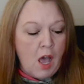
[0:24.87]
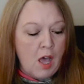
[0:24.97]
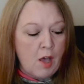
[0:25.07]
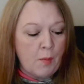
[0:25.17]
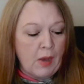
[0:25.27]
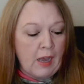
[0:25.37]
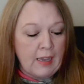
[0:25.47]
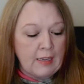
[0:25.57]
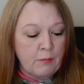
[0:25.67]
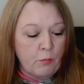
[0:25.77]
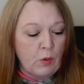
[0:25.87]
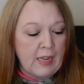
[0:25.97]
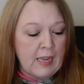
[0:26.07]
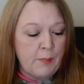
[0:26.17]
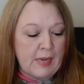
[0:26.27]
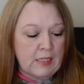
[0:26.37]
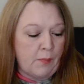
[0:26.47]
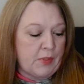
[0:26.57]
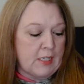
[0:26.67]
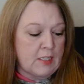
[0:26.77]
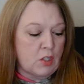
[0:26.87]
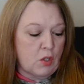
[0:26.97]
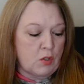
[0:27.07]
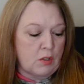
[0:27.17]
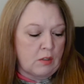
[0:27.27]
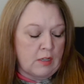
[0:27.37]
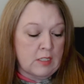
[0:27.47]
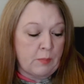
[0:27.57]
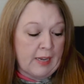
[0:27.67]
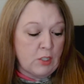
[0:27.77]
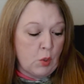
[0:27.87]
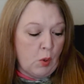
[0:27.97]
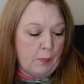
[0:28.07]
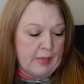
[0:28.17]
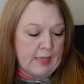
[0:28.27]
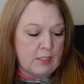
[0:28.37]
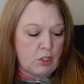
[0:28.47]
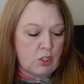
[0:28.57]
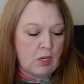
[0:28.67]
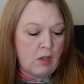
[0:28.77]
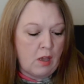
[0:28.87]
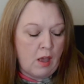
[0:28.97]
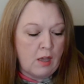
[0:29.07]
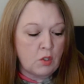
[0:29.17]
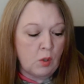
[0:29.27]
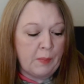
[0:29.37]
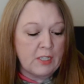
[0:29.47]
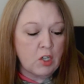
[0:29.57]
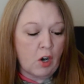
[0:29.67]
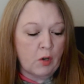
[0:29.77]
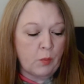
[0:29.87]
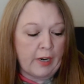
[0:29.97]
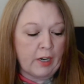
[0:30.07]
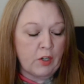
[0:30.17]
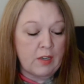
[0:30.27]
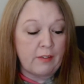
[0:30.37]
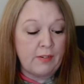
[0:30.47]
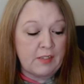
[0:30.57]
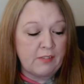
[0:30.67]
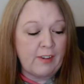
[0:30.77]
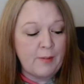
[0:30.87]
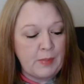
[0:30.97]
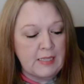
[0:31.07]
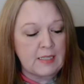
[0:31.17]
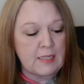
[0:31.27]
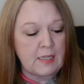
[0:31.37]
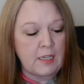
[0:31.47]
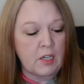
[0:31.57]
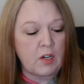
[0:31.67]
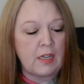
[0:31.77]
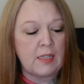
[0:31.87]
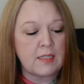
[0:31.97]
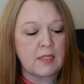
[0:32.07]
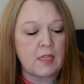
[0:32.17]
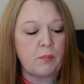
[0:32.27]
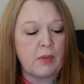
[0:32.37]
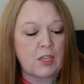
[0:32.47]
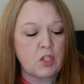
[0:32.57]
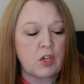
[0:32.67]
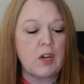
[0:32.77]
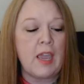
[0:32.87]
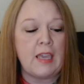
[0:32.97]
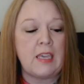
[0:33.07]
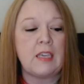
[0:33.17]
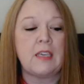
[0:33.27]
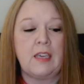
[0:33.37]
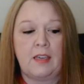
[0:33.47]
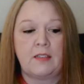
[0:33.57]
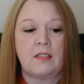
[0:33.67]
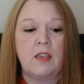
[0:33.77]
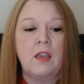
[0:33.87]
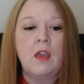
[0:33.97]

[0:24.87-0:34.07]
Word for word: um, I went ahead and picked up this. It's by Tool Bench. Uh, Tool Bench Hardware. You get fifty-five pieces in here and it's the picture hanging kit.